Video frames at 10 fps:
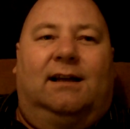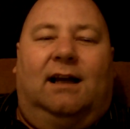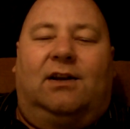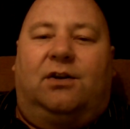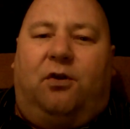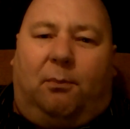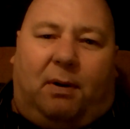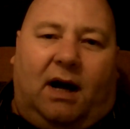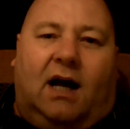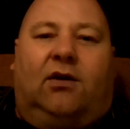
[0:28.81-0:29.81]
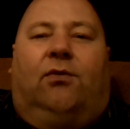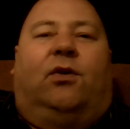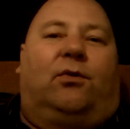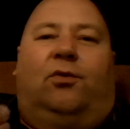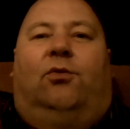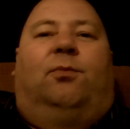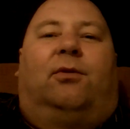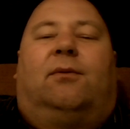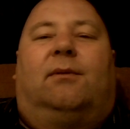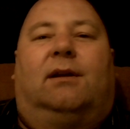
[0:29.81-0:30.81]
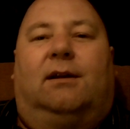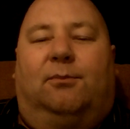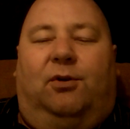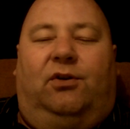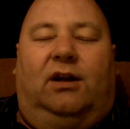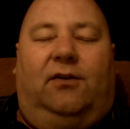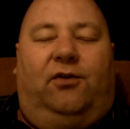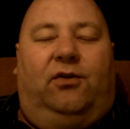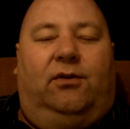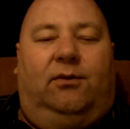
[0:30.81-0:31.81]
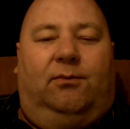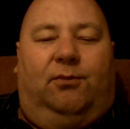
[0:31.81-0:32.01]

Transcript: as if you're part of the group particularly if you,